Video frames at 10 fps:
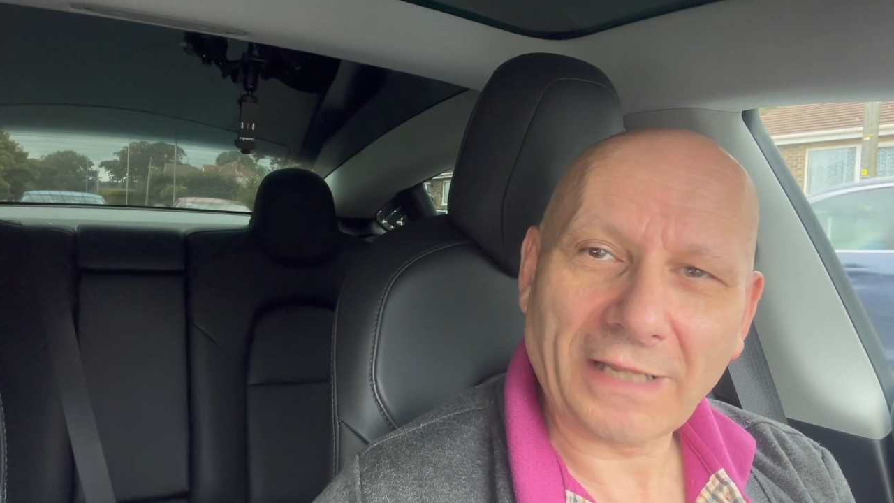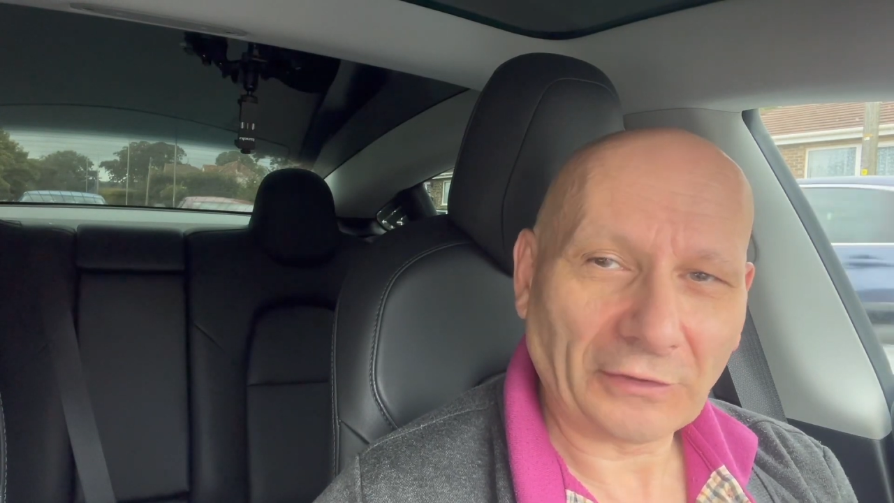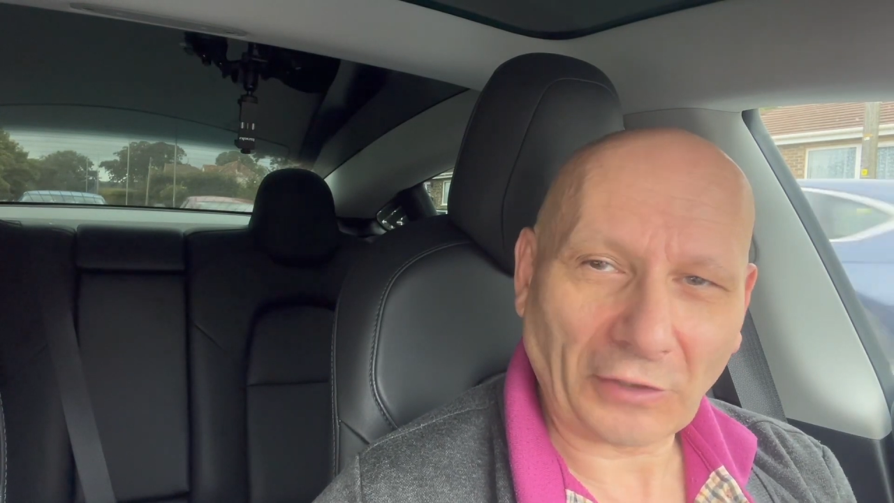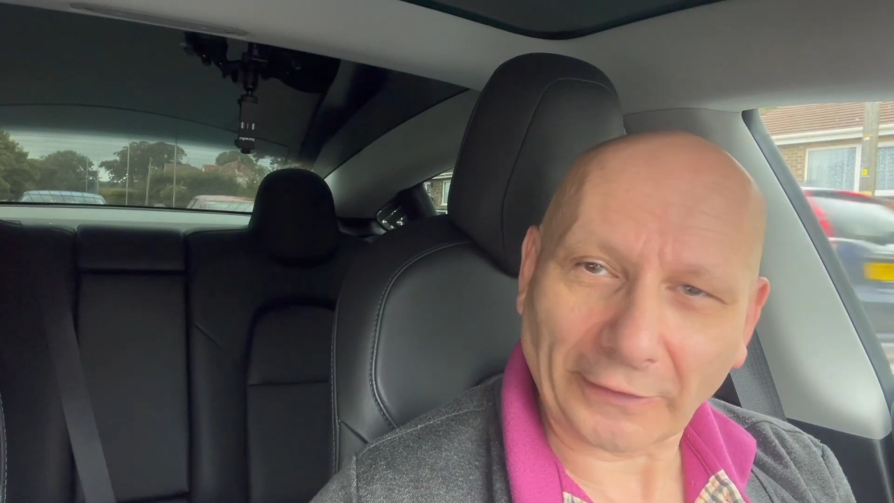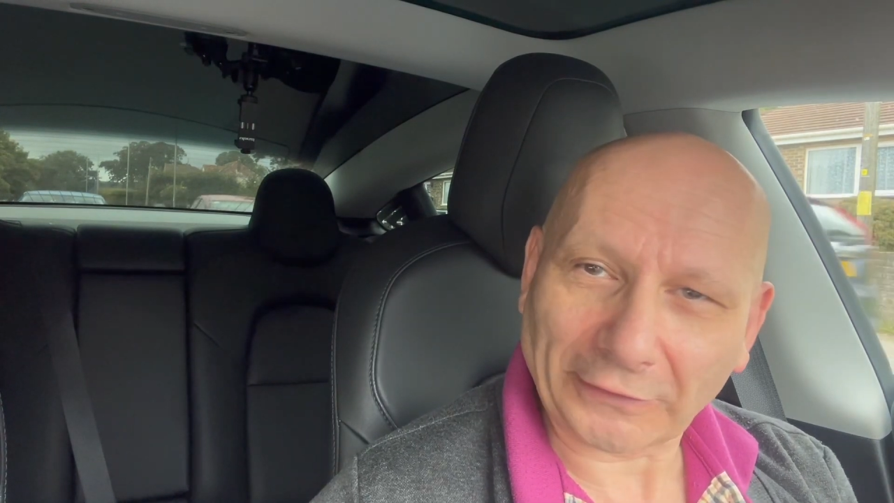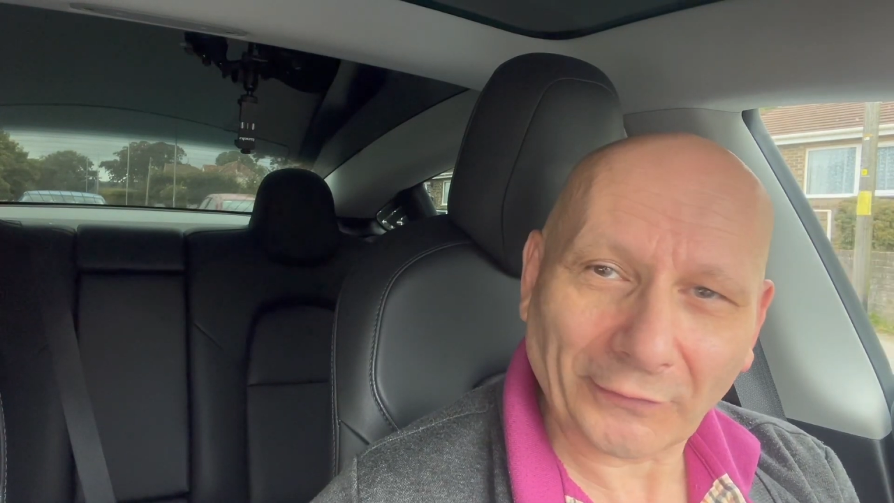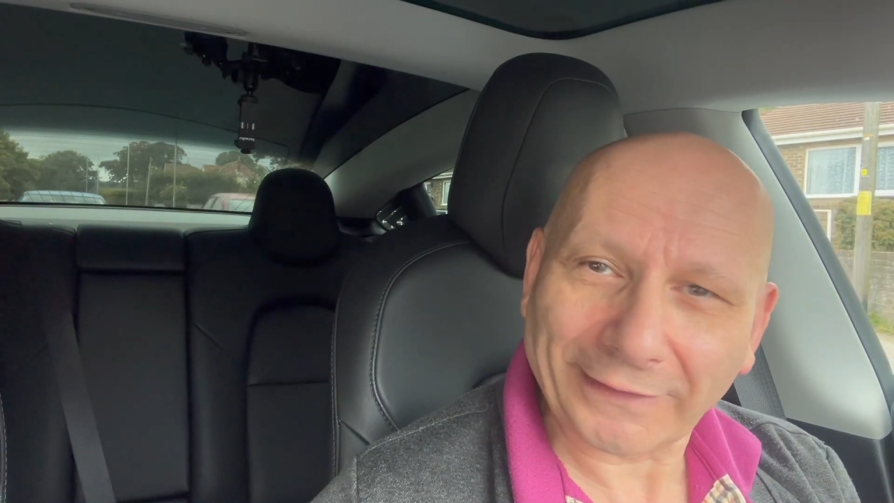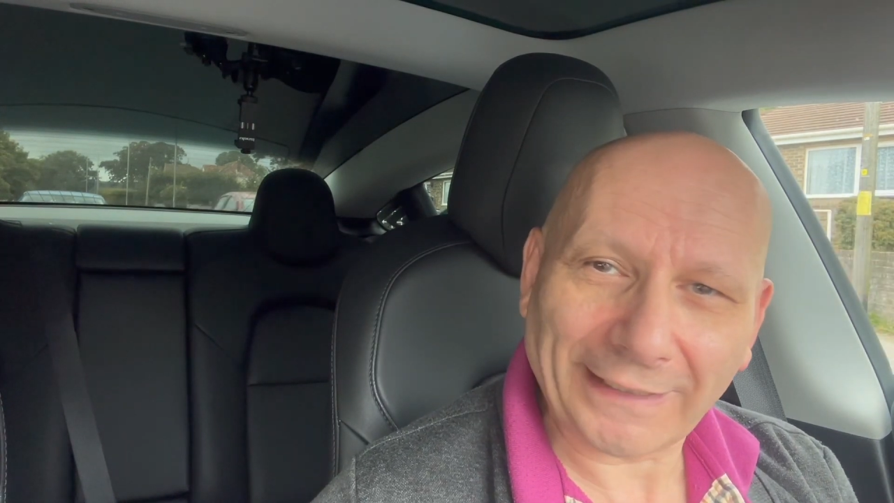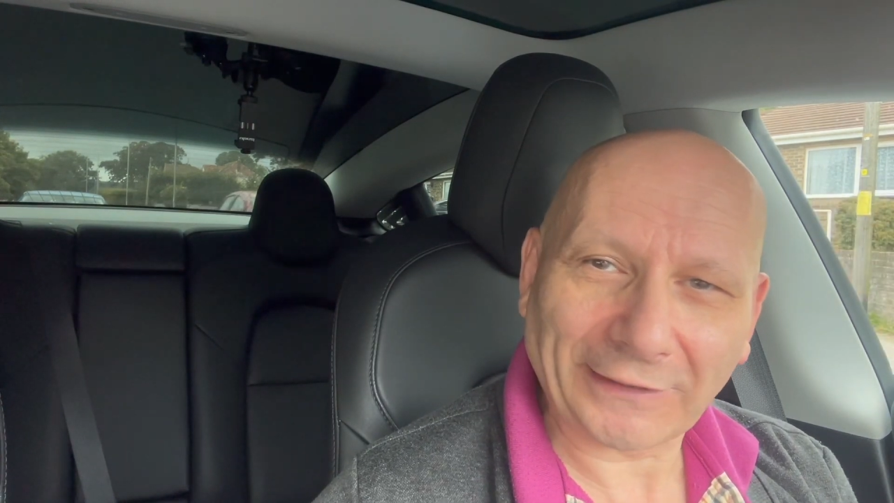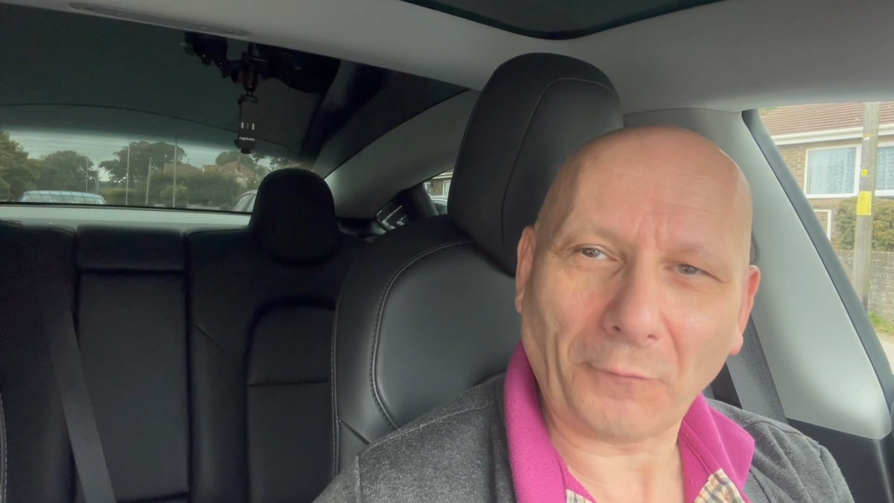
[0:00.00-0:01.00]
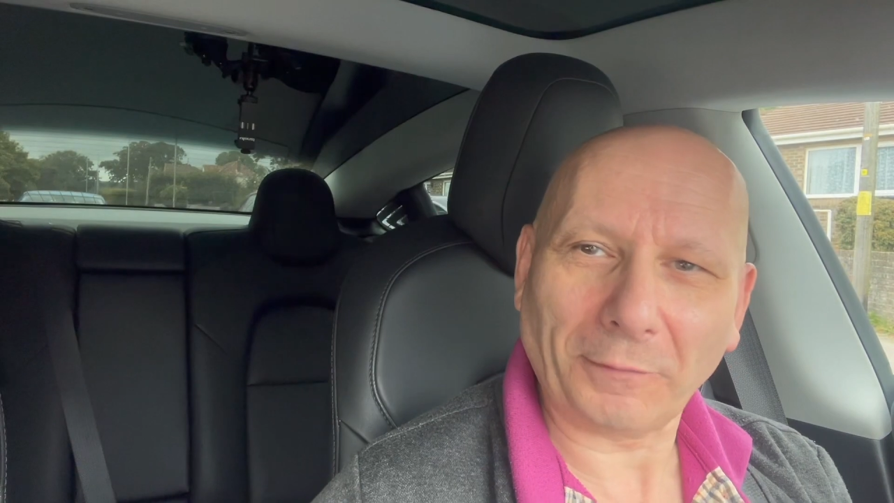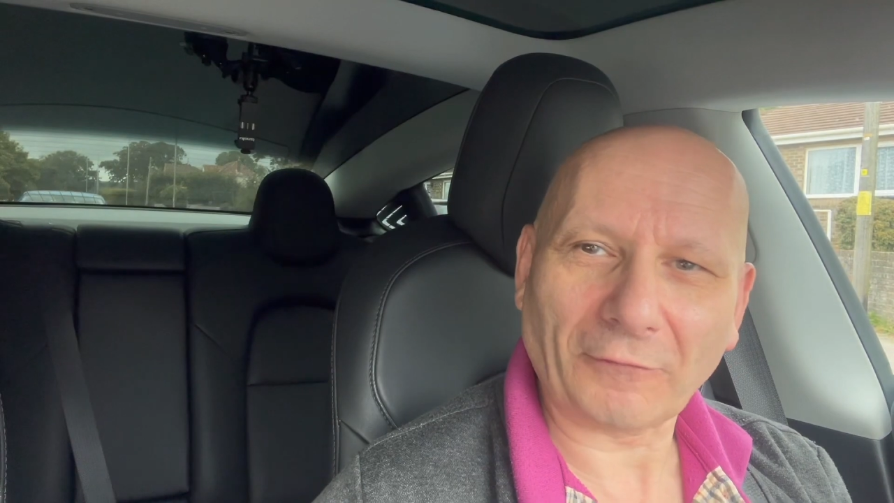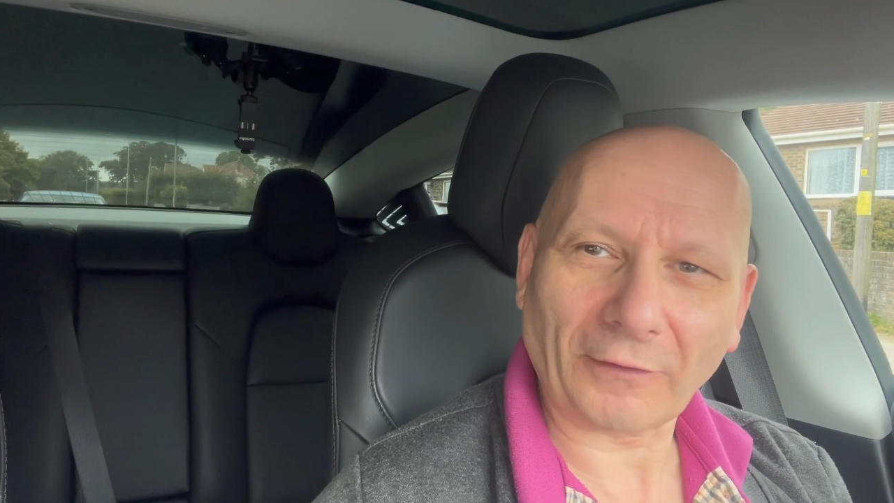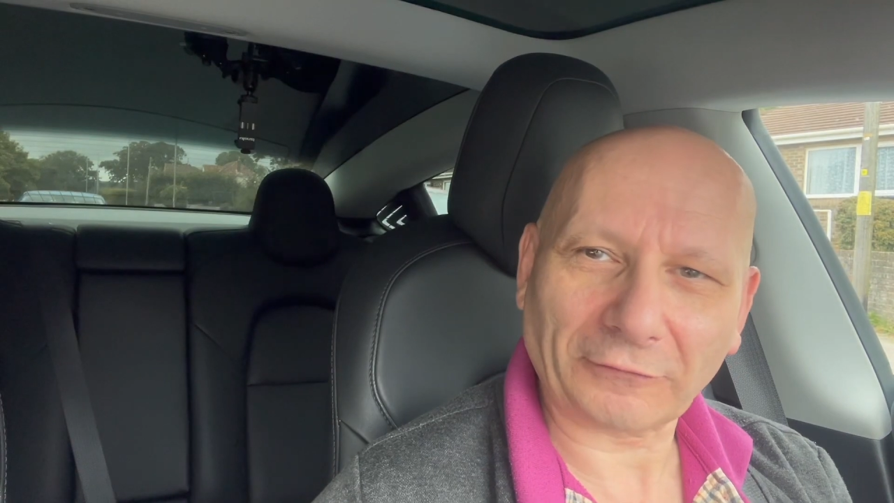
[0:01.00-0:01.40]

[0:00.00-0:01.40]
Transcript: that I don't want to get any copyright